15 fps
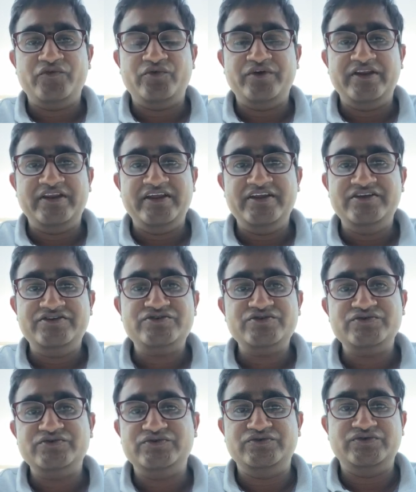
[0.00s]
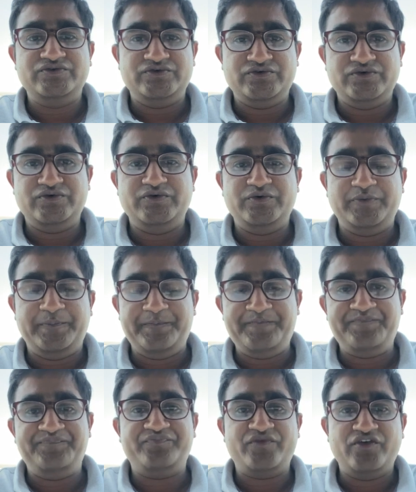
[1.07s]
we need
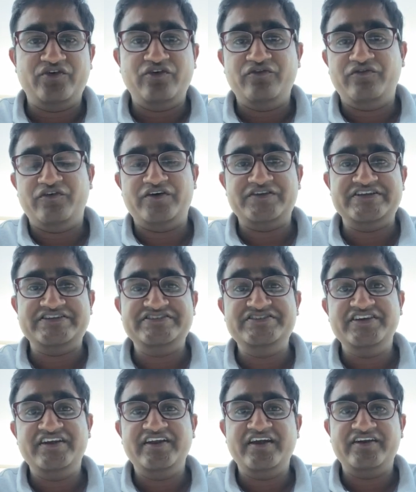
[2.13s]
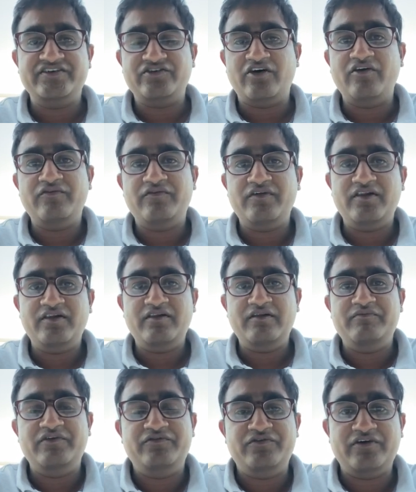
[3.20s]
to go for the GRE and
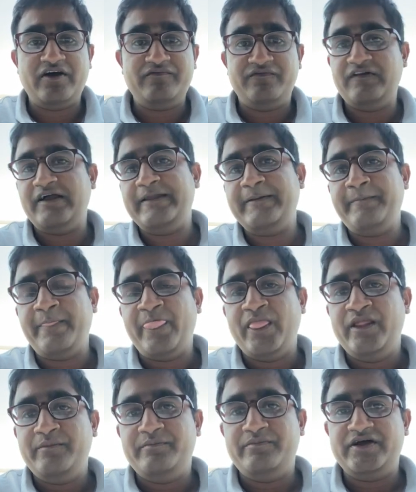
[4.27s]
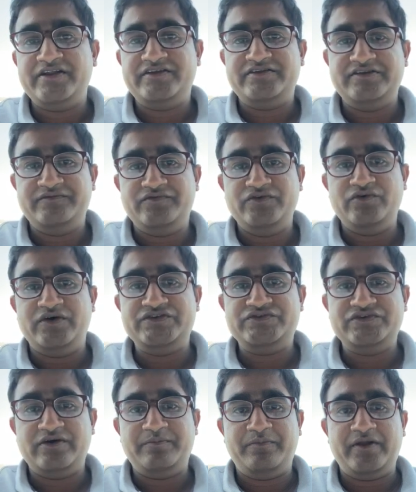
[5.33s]
TOEFL before applying, but if you
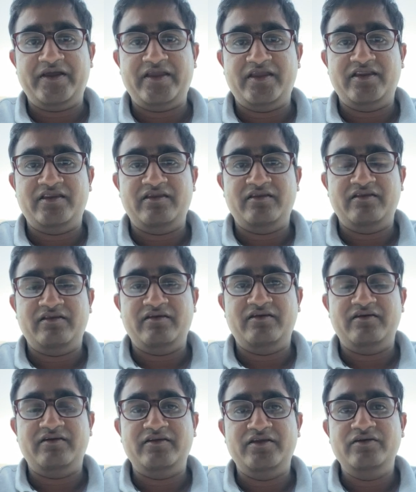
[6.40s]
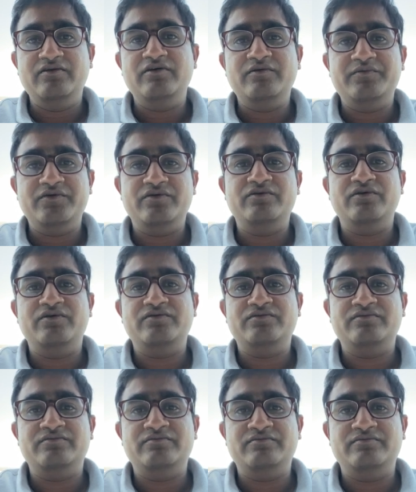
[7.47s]
want to apply in Europe, you
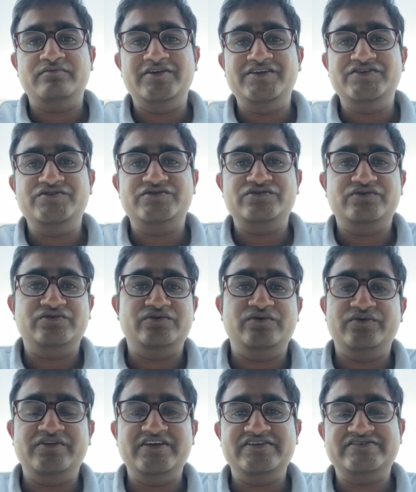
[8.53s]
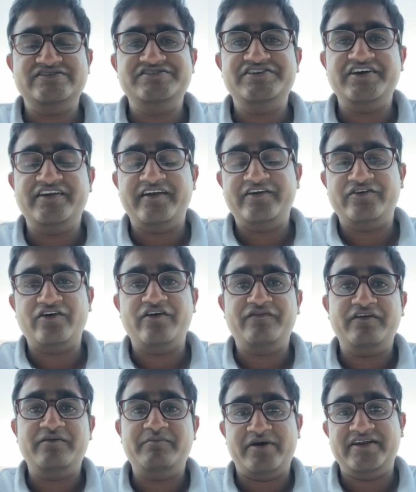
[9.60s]
don't need to this GRE and
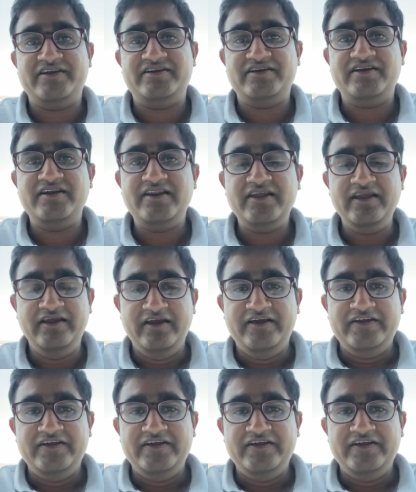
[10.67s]
TOEFL mandatorily,